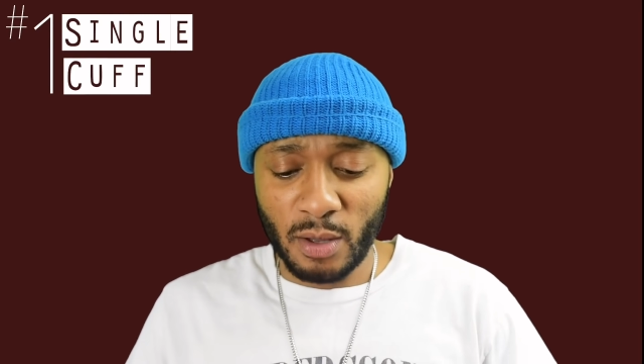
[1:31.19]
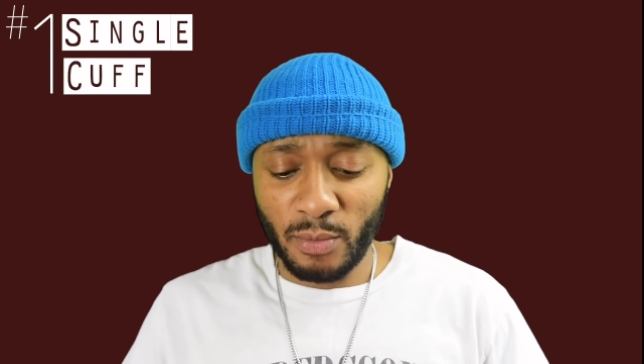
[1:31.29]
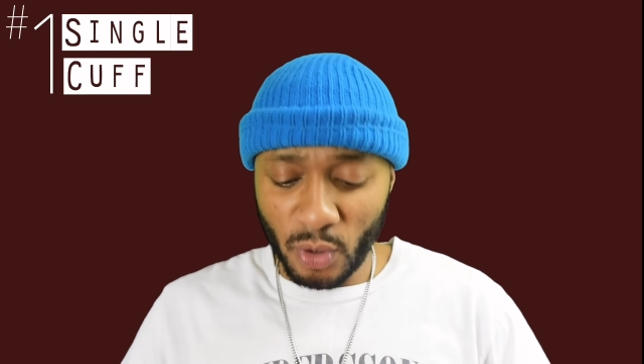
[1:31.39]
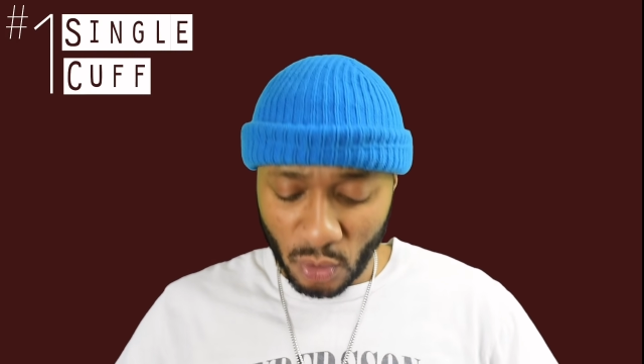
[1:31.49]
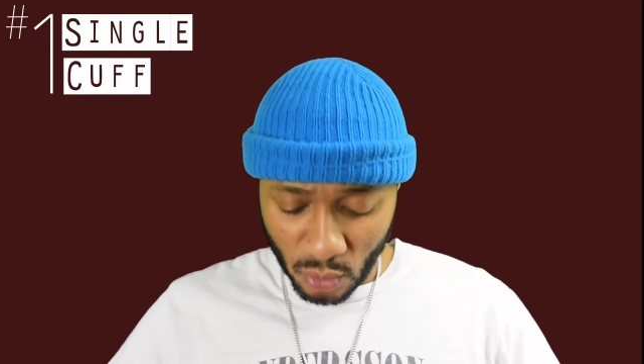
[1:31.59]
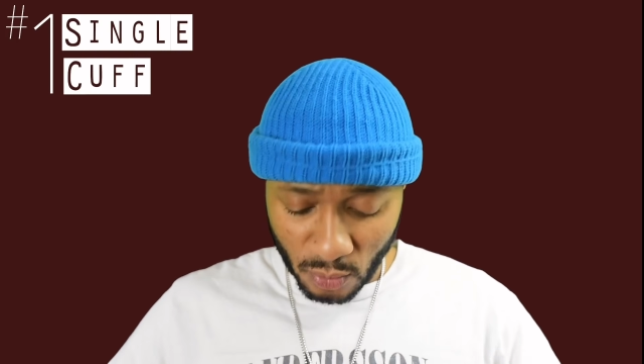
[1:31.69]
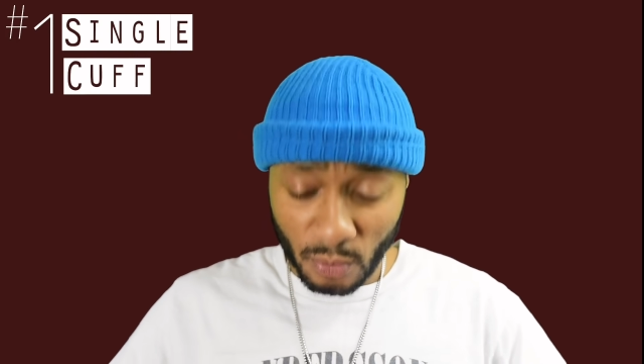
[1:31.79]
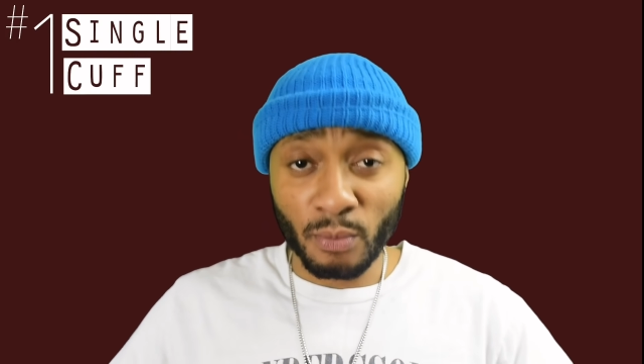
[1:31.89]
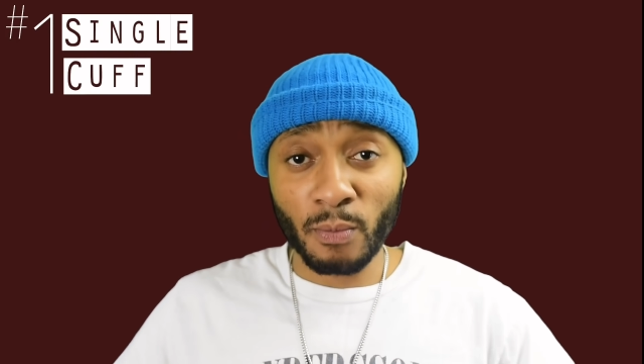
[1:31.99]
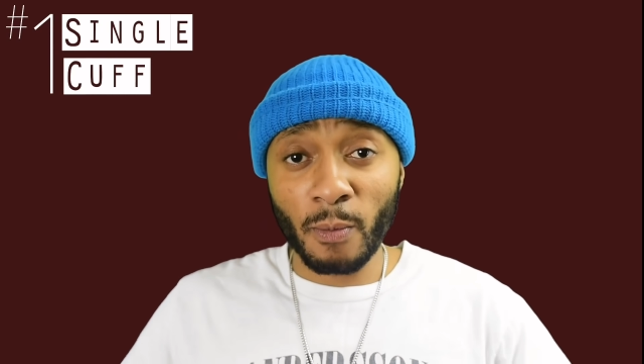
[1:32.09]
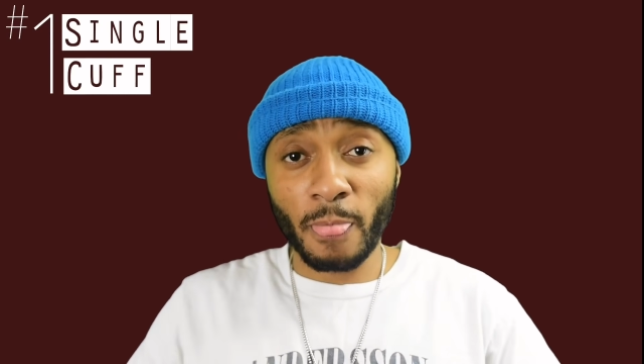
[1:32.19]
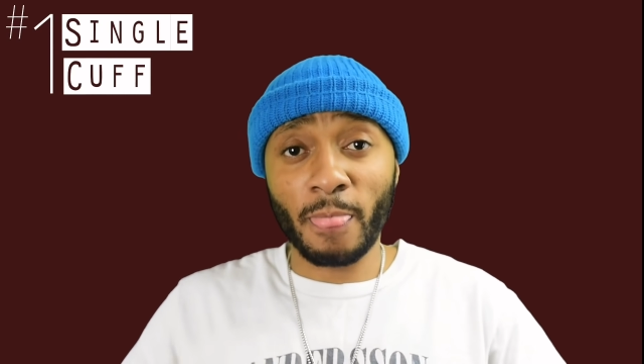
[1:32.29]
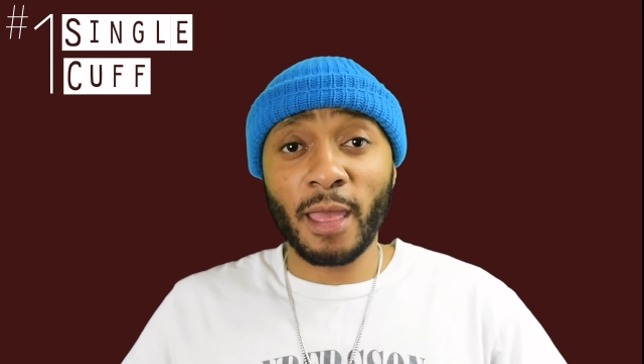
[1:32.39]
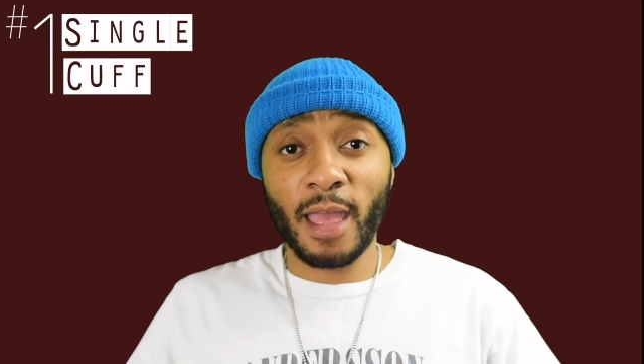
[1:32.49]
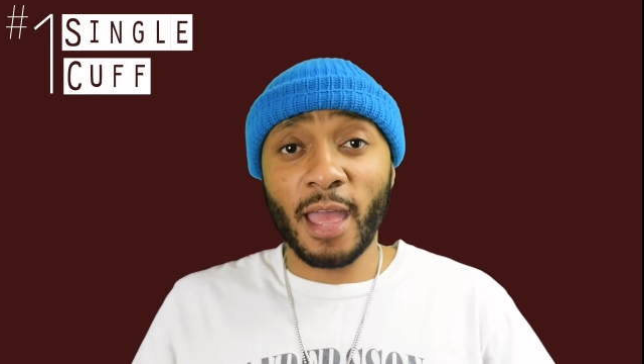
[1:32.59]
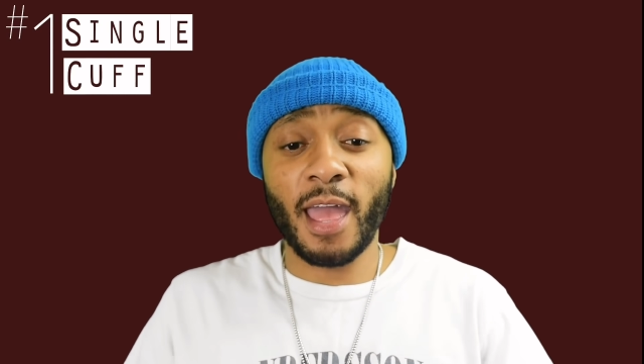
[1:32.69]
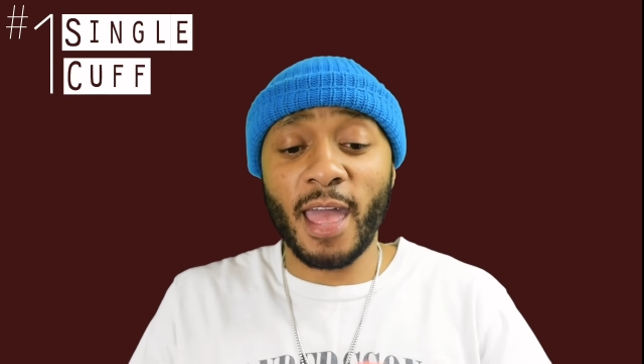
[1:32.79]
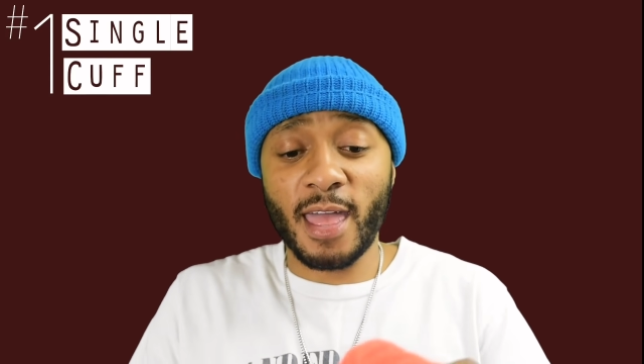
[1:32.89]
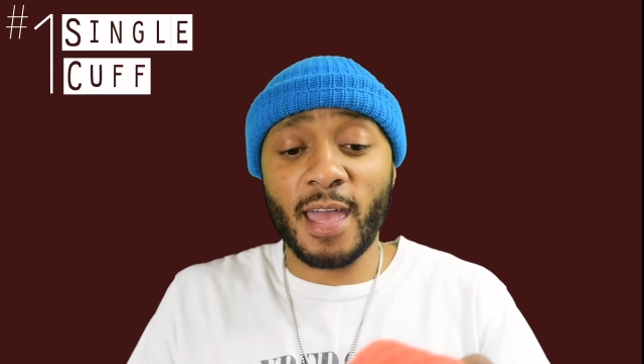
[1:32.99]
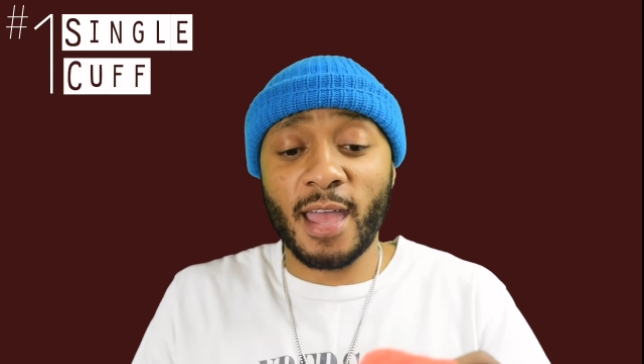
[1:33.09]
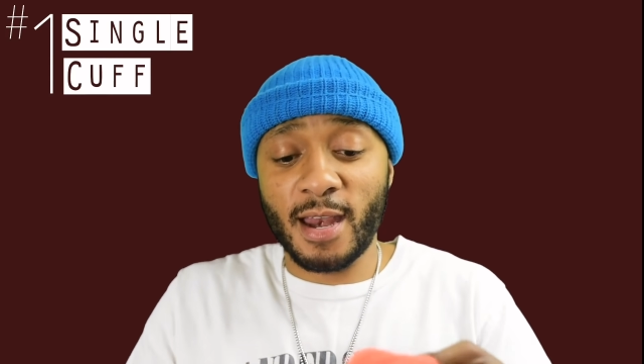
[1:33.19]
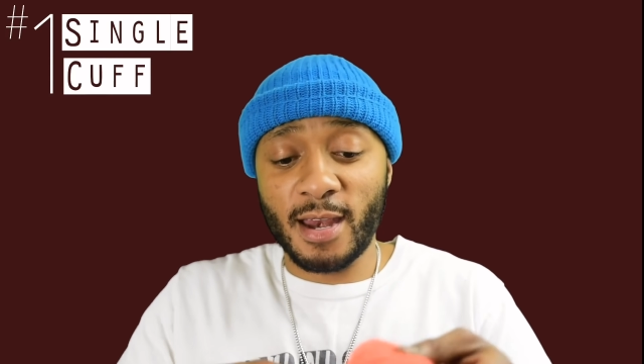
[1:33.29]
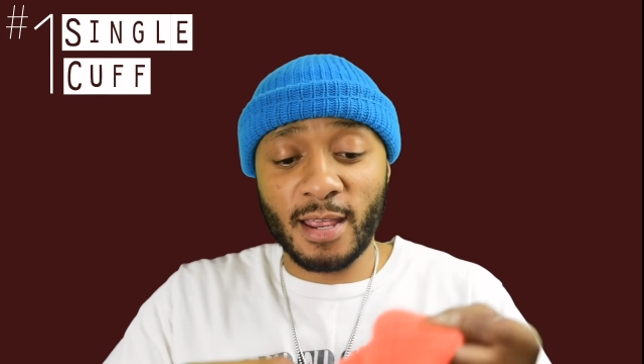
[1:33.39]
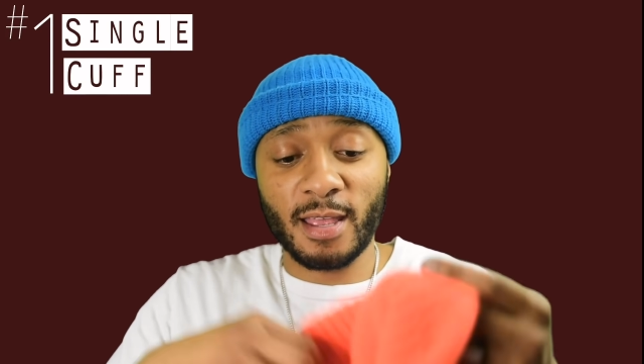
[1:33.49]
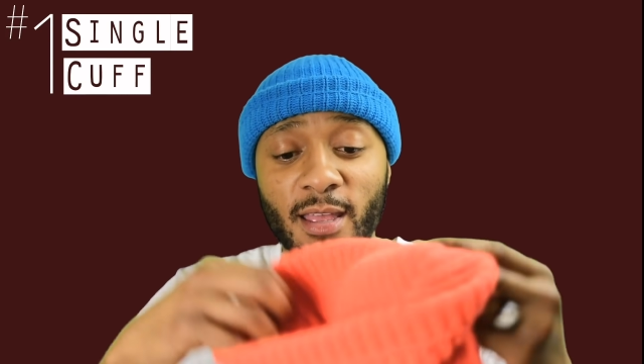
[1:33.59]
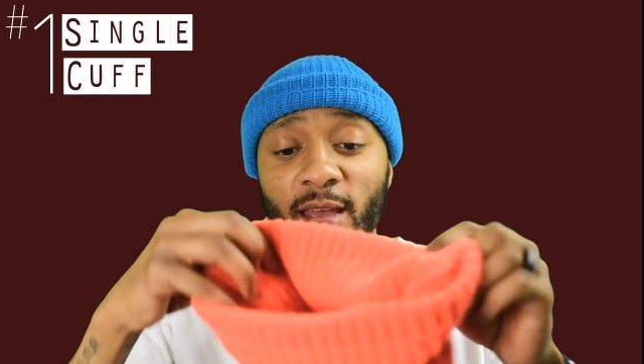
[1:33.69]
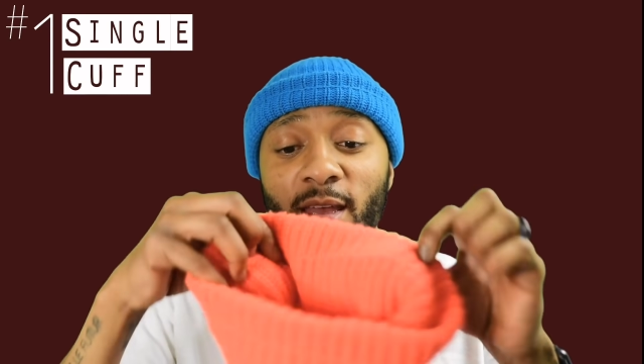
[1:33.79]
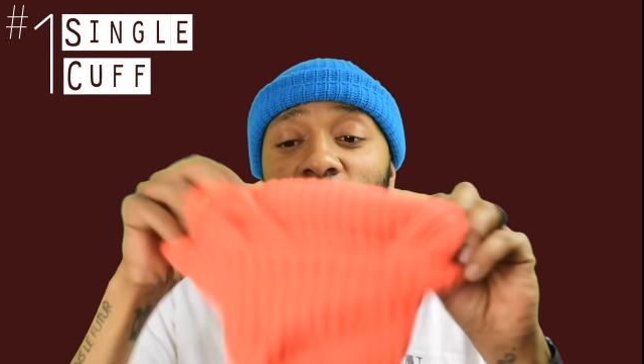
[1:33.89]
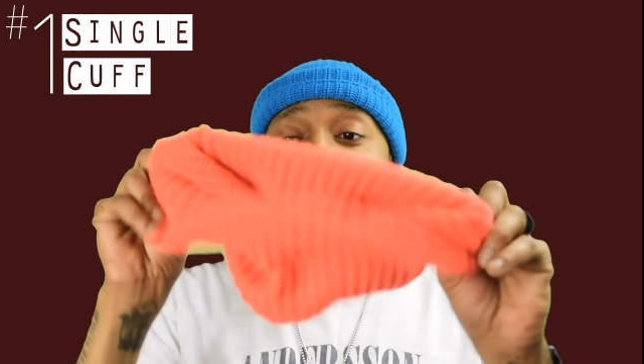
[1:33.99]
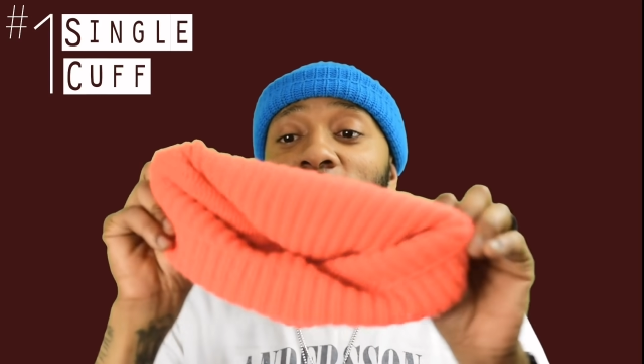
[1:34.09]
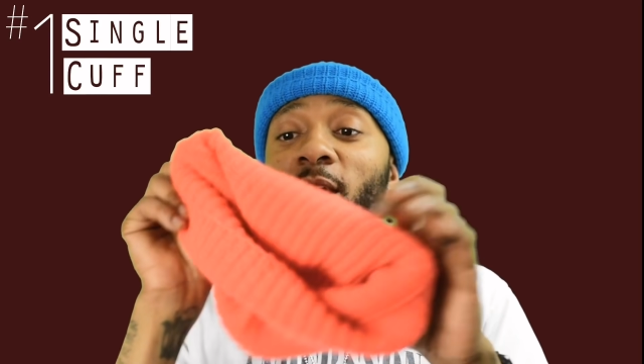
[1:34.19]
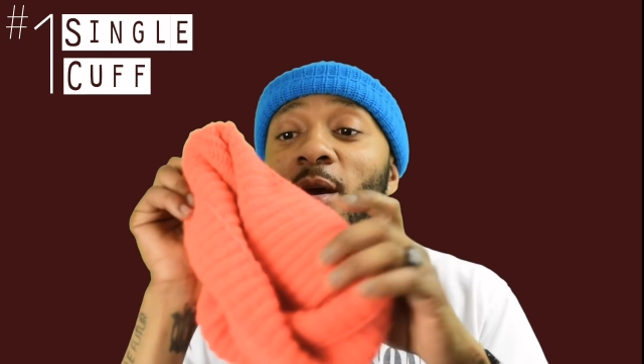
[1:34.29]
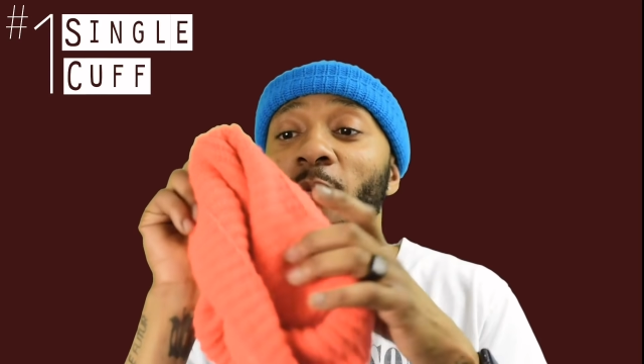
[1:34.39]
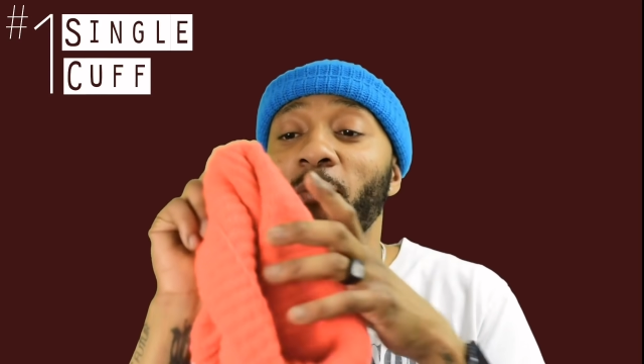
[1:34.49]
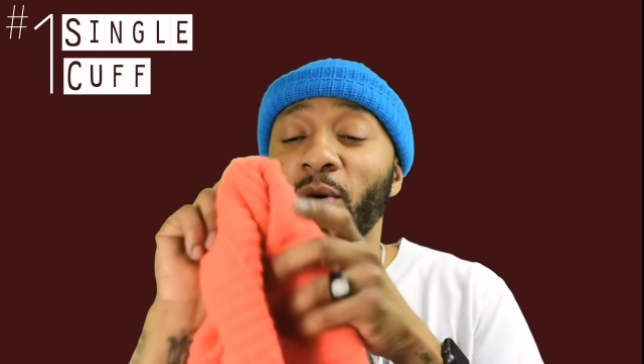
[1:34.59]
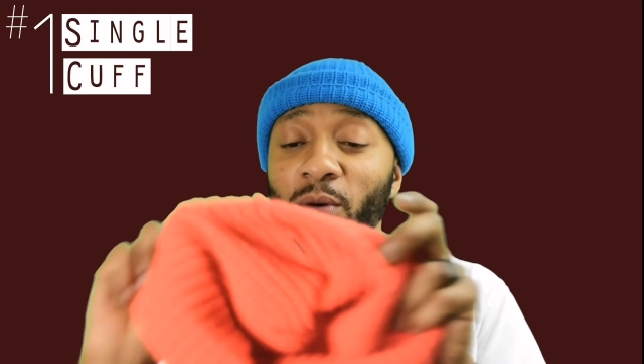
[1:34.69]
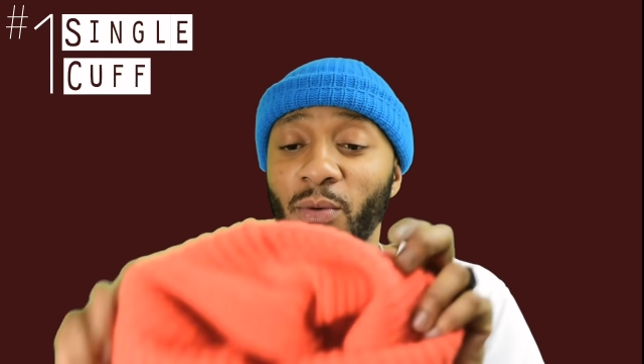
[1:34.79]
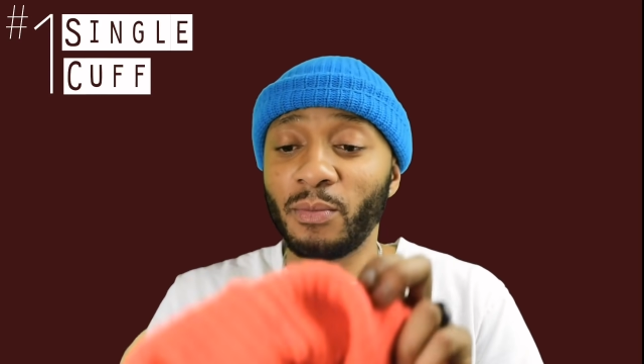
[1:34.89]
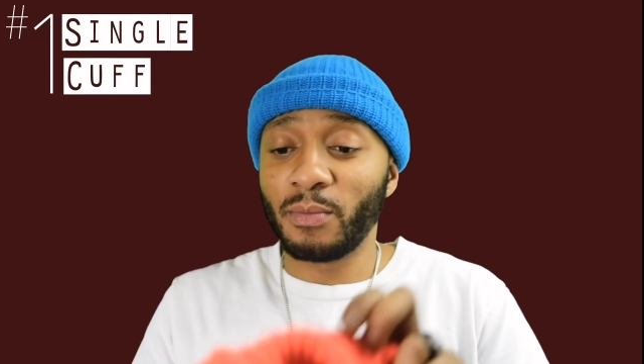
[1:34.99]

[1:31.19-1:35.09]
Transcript: Boom, and boom.